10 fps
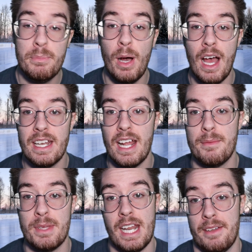but I
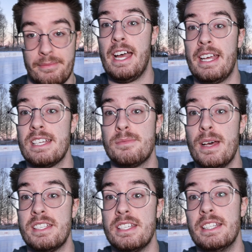mean, hey, I guess
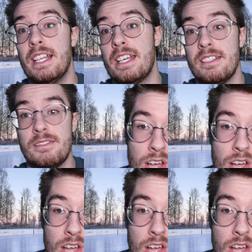Spezza didn't like it.